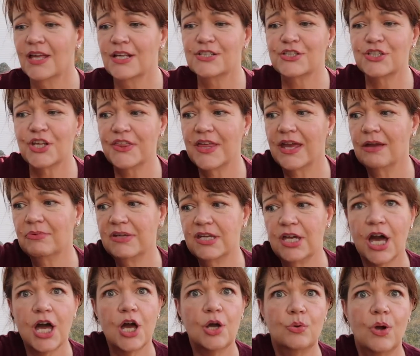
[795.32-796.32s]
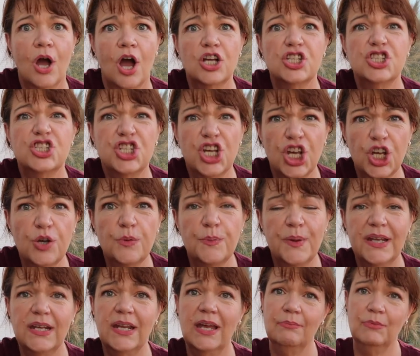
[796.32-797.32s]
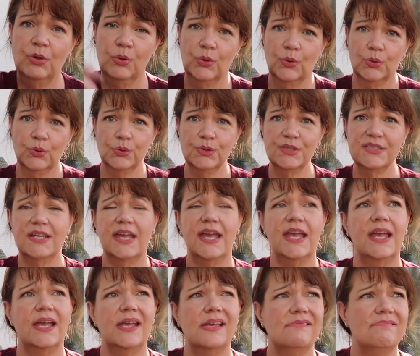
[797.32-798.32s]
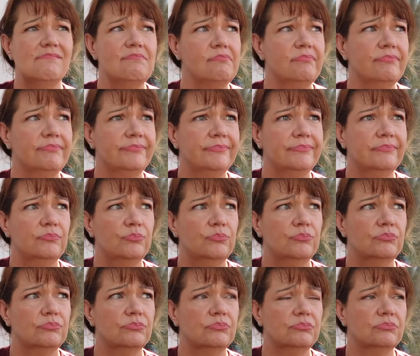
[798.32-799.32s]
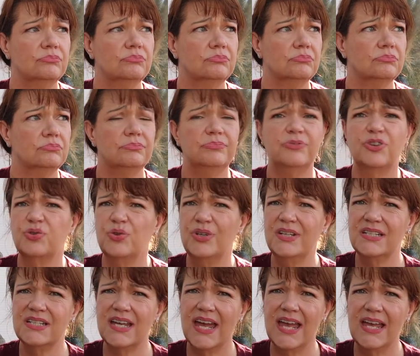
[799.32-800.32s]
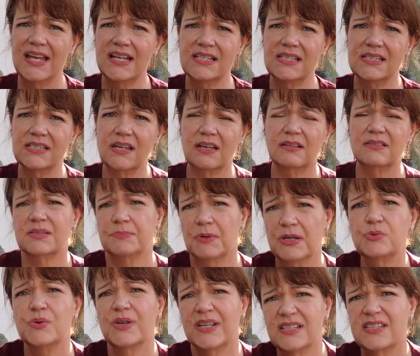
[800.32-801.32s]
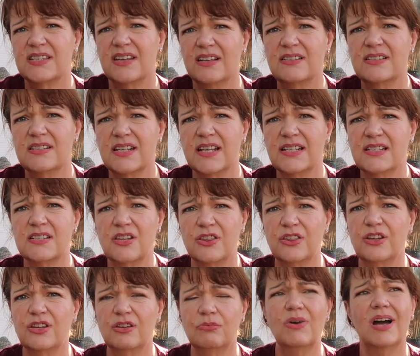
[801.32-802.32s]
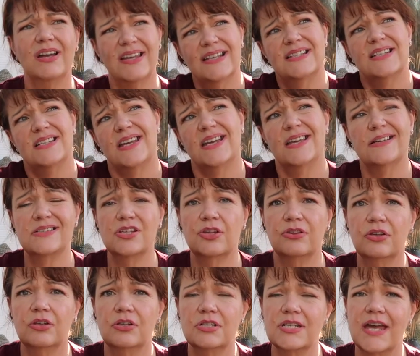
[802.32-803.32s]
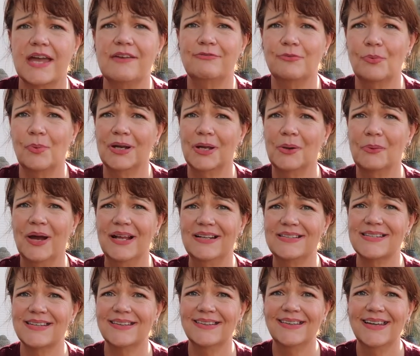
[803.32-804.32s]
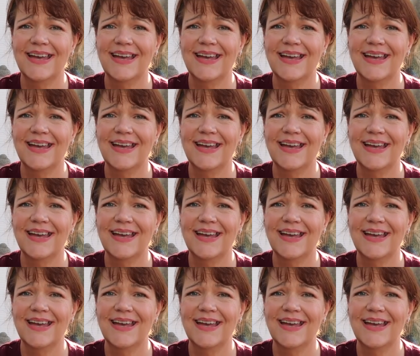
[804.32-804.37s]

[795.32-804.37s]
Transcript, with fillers: So there we go. Two B&M hauls in mm, three days. I suppose we can say today's the third. Well, yeah, today is the third day from when I went.